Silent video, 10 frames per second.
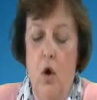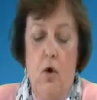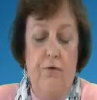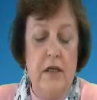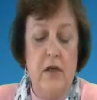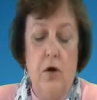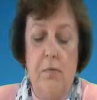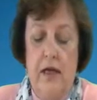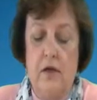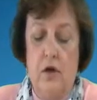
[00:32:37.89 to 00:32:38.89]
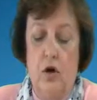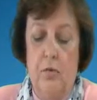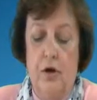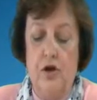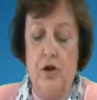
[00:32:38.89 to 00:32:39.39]
or physical, mental, or
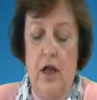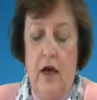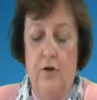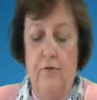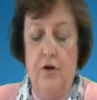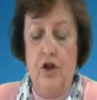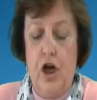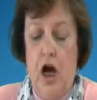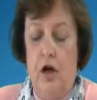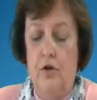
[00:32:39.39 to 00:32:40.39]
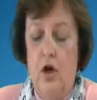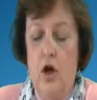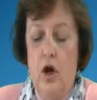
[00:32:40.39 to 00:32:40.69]
emotional health of the child,